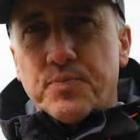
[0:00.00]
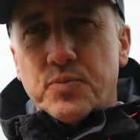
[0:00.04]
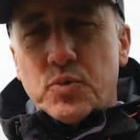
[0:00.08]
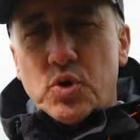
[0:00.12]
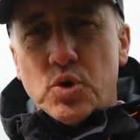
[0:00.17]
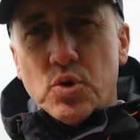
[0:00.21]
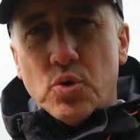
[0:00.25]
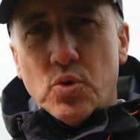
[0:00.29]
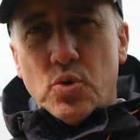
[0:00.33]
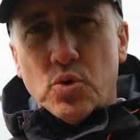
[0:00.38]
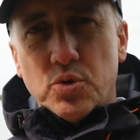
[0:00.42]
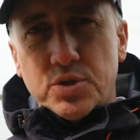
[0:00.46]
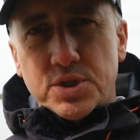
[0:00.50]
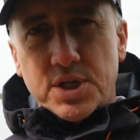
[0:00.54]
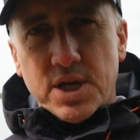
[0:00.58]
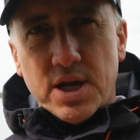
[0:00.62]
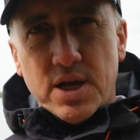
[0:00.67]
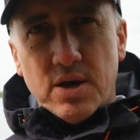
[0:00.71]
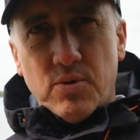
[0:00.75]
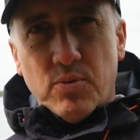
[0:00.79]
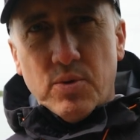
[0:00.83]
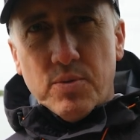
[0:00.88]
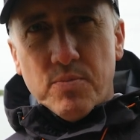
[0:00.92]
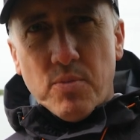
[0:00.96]
cords
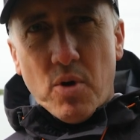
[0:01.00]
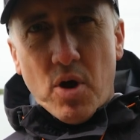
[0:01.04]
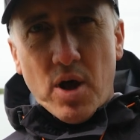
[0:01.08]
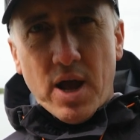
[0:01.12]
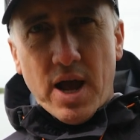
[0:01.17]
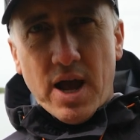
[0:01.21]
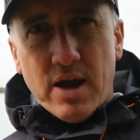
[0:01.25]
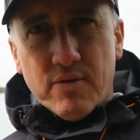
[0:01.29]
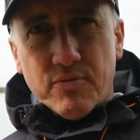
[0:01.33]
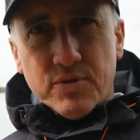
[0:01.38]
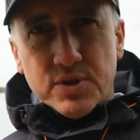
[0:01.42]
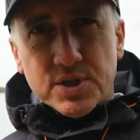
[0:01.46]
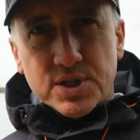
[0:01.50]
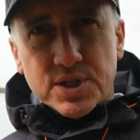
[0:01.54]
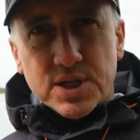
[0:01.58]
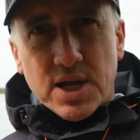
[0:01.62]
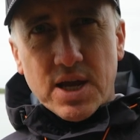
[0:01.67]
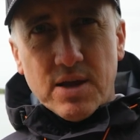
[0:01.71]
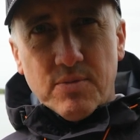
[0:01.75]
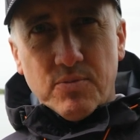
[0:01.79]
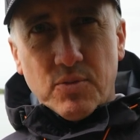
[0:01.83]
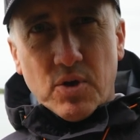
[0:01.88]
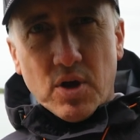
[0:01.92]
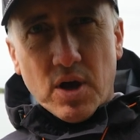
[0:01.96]
here. We might have the
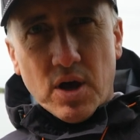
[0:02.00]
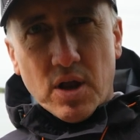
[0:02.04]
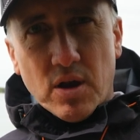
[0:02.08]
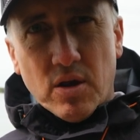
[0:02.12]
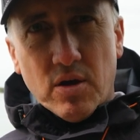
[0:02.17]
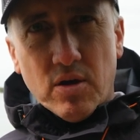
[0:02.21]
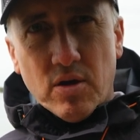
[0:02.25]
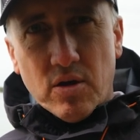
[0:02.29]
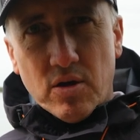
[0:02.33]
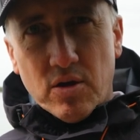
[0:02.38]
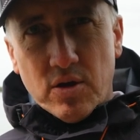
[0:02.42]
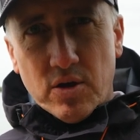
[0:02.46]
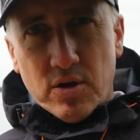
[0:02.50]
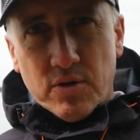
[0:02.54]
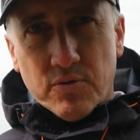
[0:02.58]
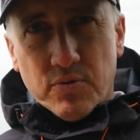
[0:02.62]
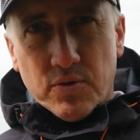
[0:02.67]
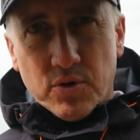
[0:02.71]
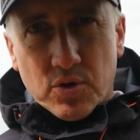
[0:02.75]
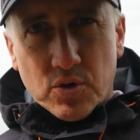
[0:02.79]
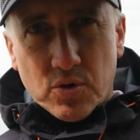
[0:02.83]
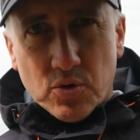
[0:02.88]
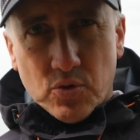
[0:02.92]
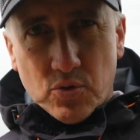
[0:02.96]
same colour,
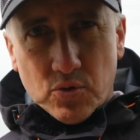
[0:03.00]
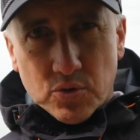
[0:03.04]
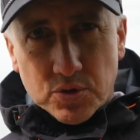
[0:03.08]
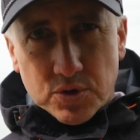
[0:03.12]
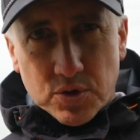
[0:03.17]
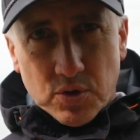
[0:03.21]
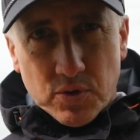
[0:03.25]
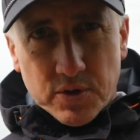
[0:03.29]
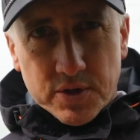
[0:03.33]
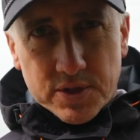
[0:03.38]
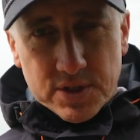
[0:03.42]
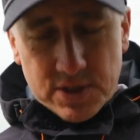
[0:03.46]
the cords on the